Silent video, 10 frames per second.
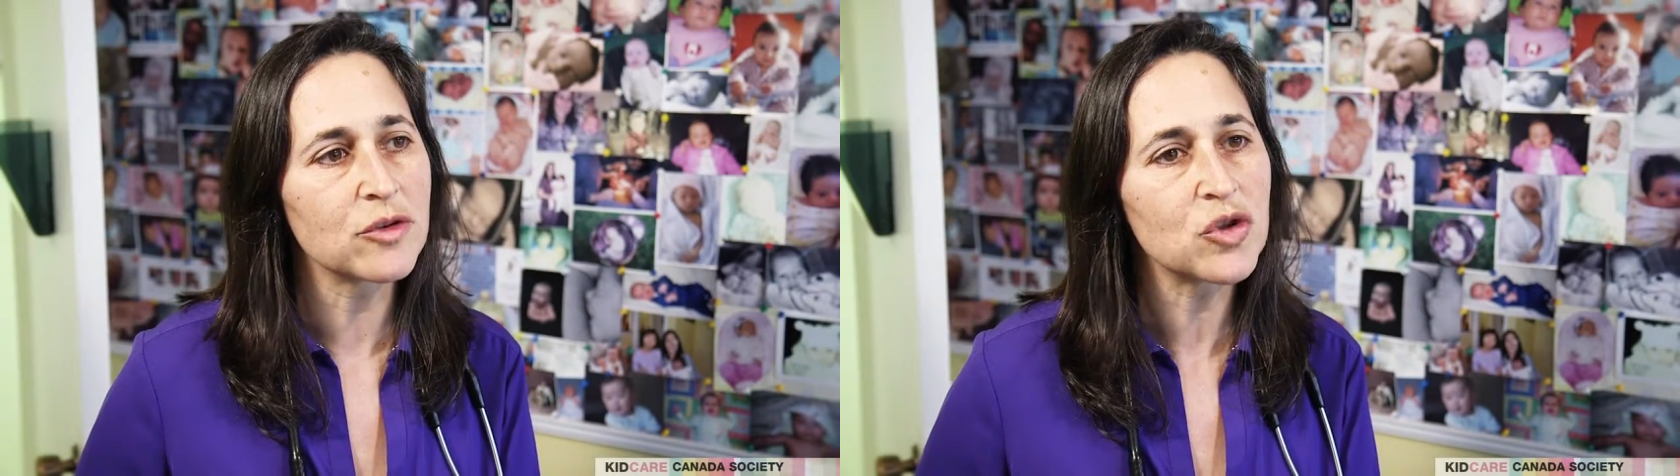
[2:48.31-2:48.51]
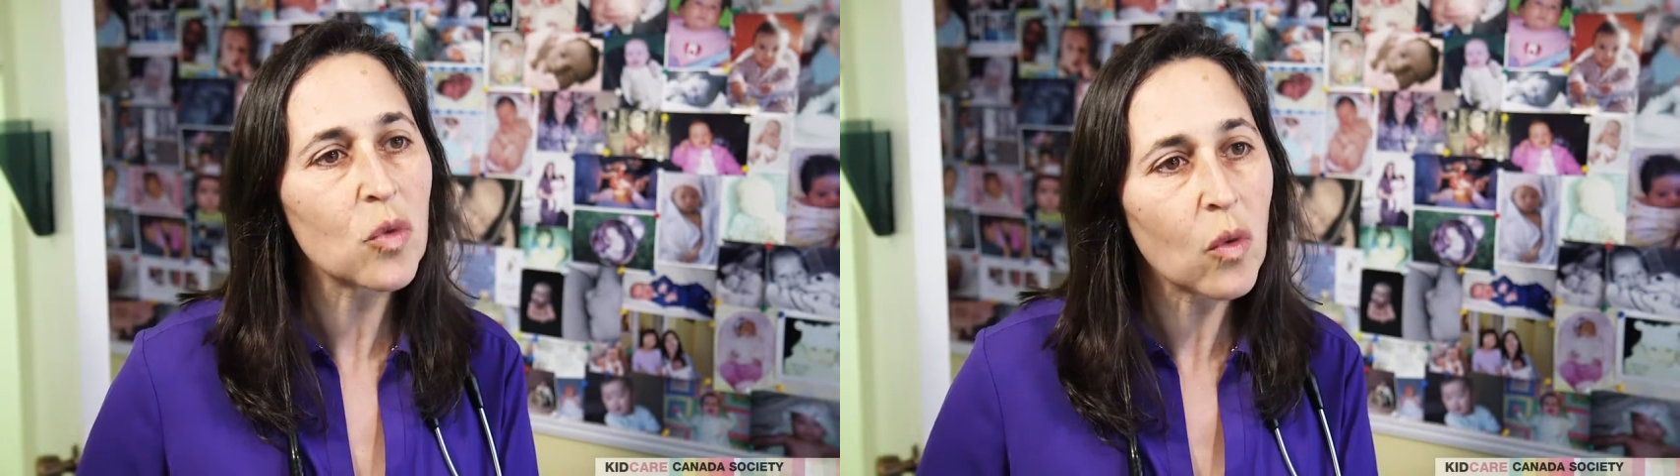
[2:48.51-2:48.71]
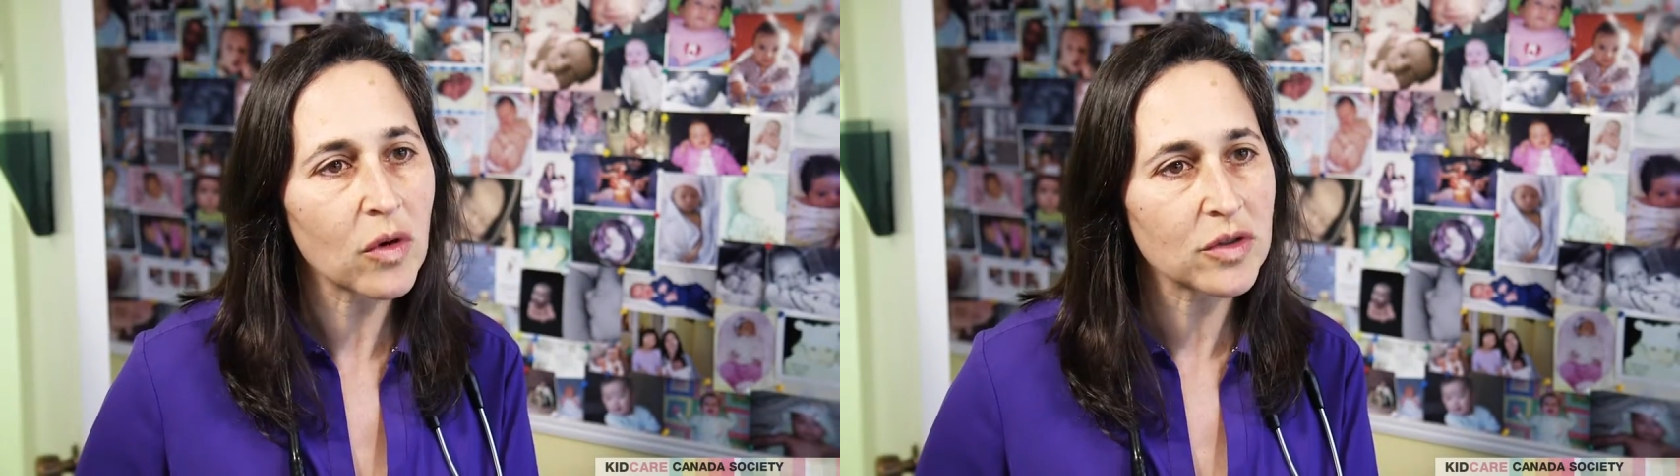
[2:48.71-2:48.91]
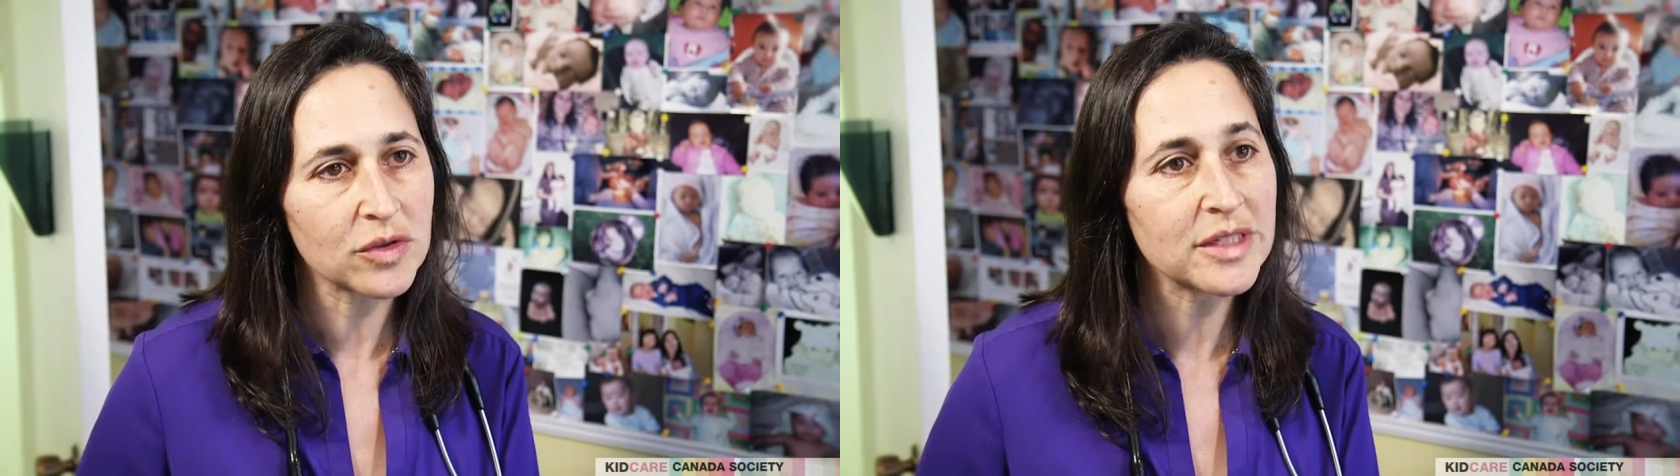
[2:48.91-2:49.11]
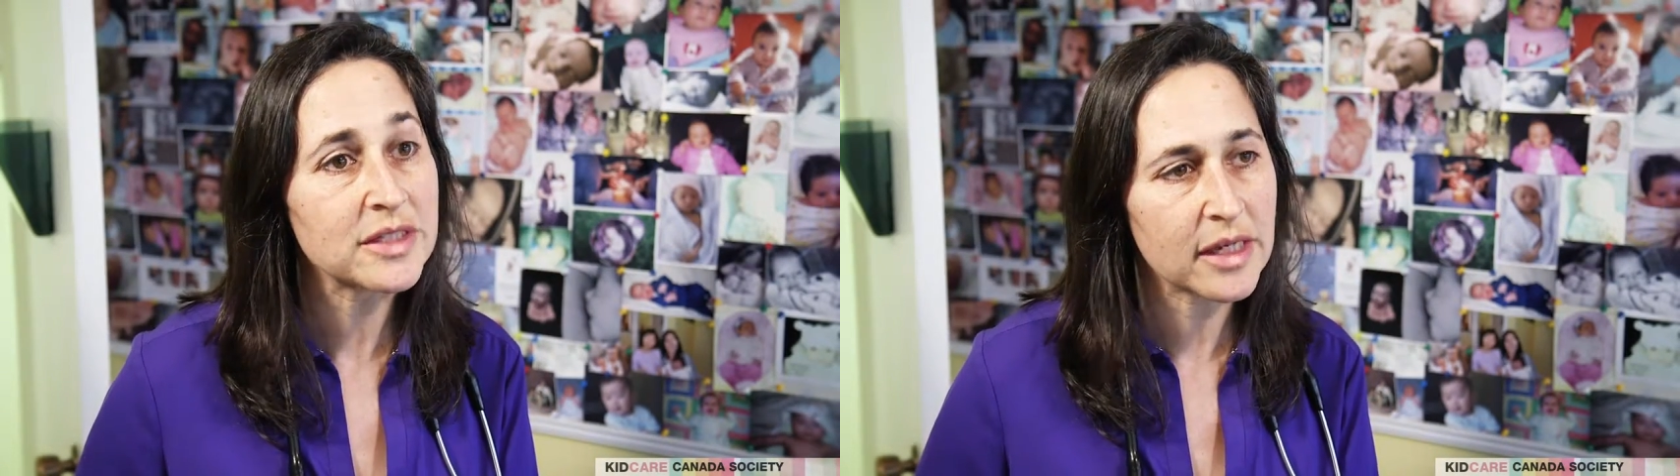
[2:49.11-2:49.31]
chores or
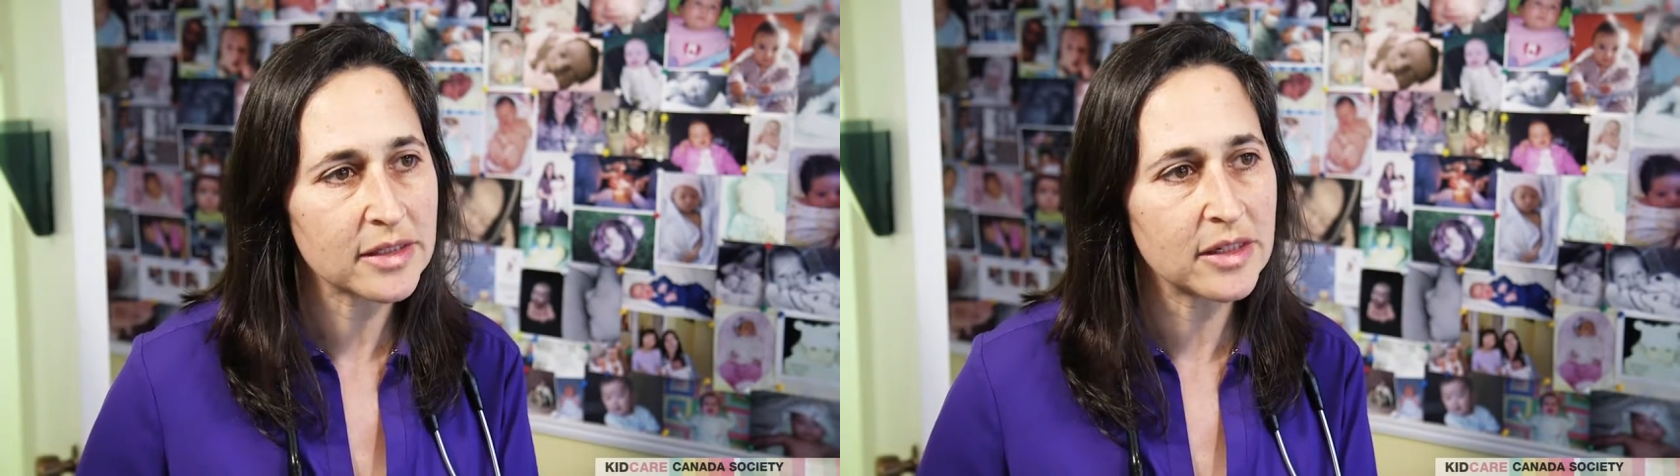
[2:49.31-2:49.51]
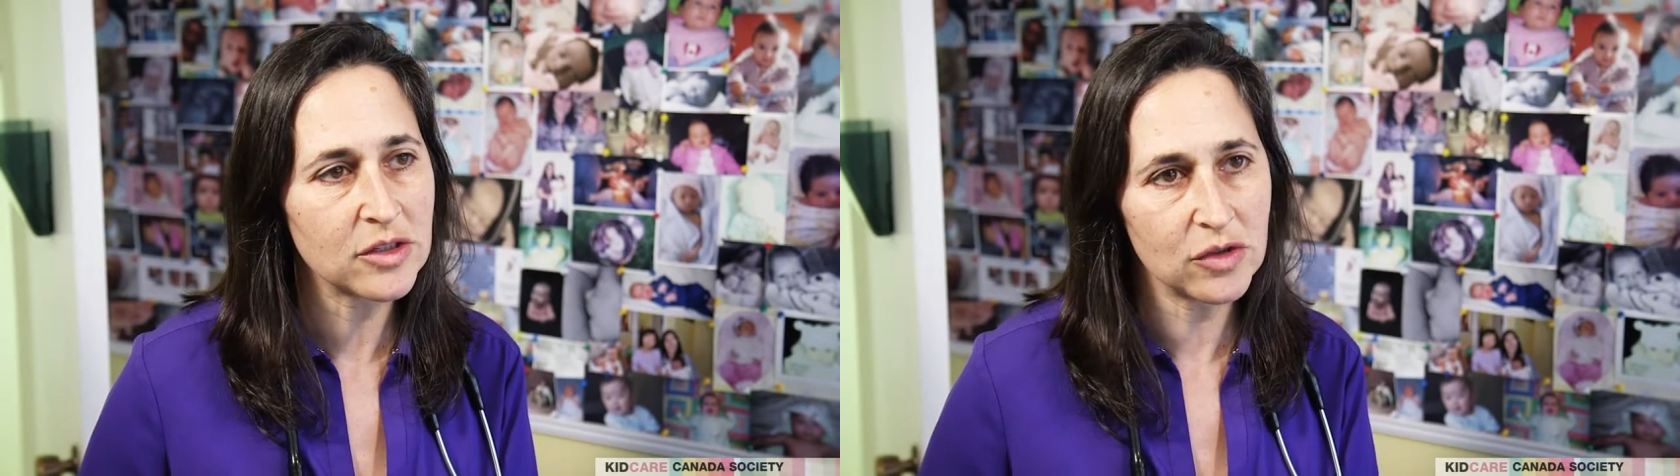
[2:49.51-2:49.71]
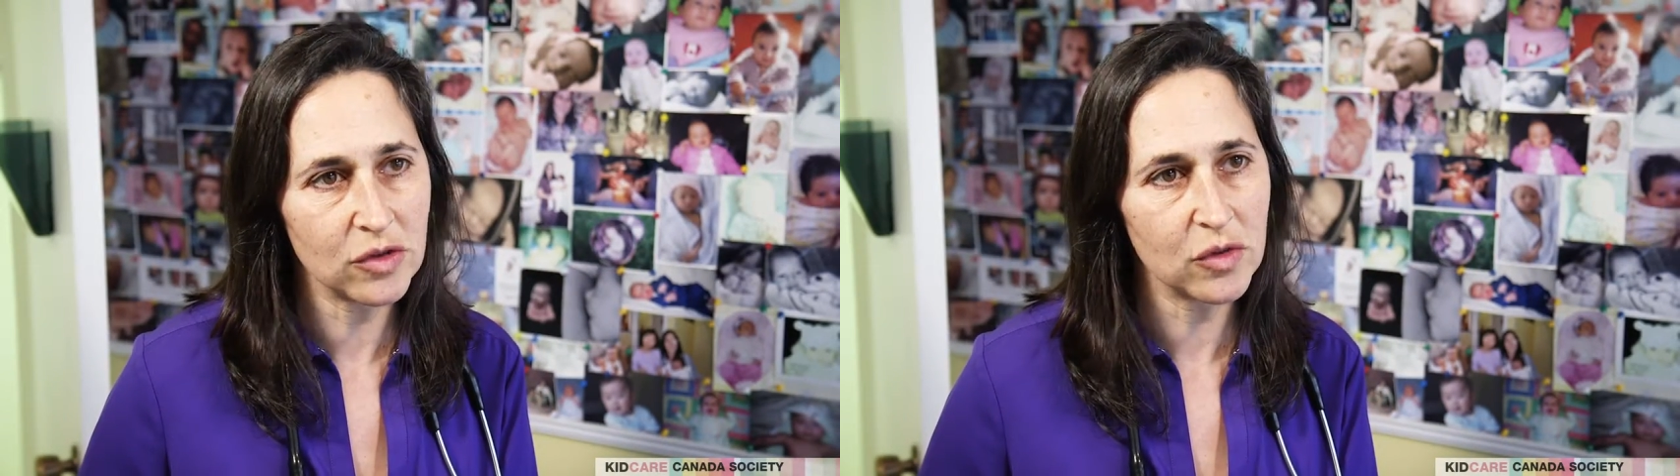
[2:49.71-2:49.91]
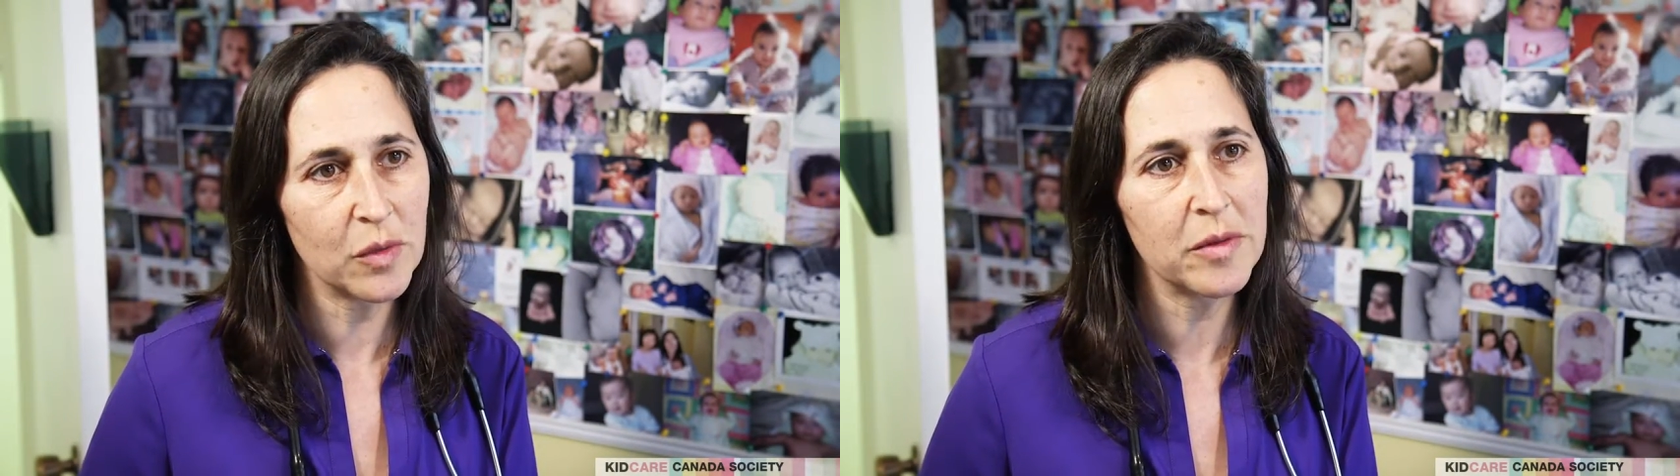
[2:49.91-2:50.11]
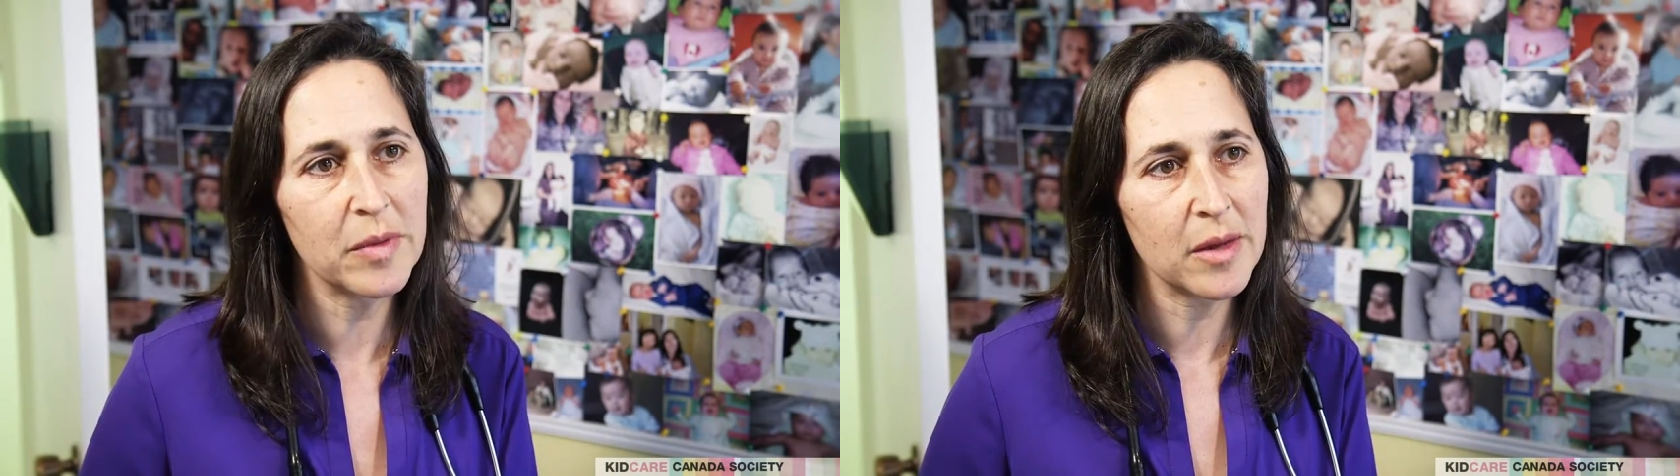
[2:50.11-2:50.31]
necessities you do
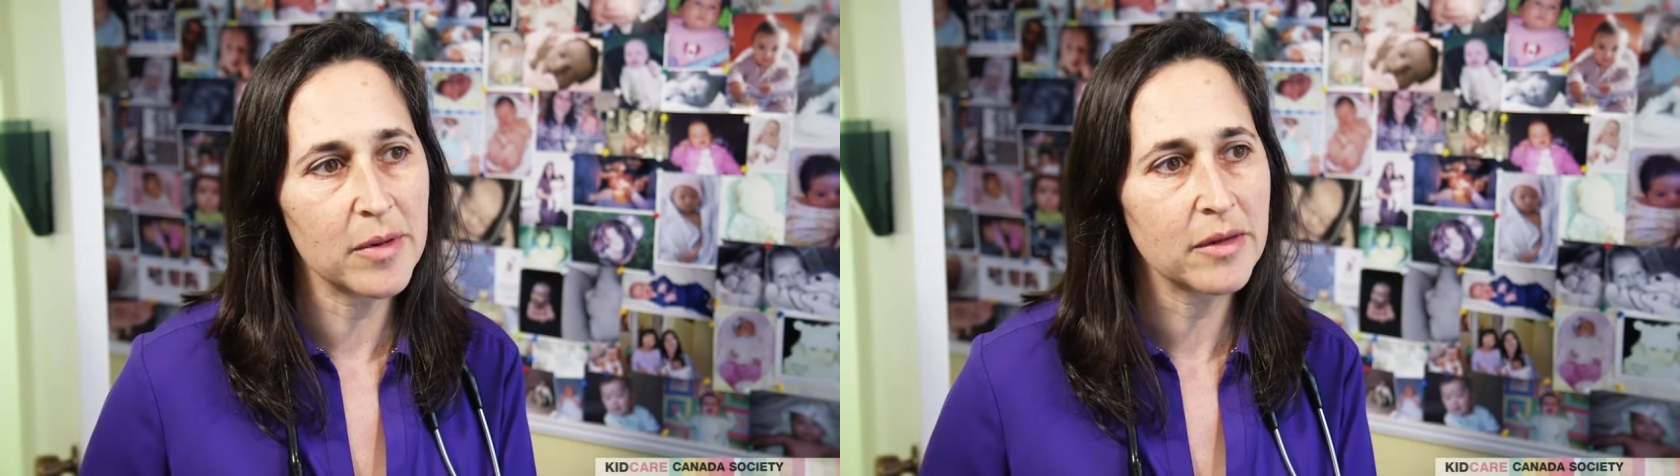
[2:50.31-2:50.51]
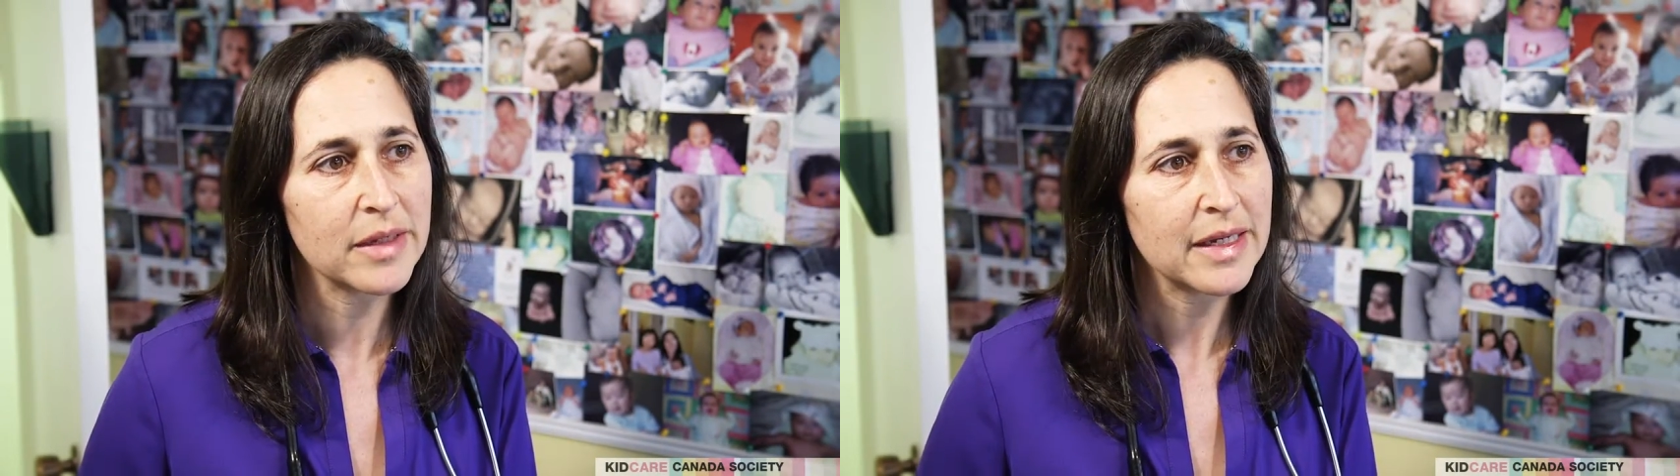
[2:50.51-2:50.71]
with the baby.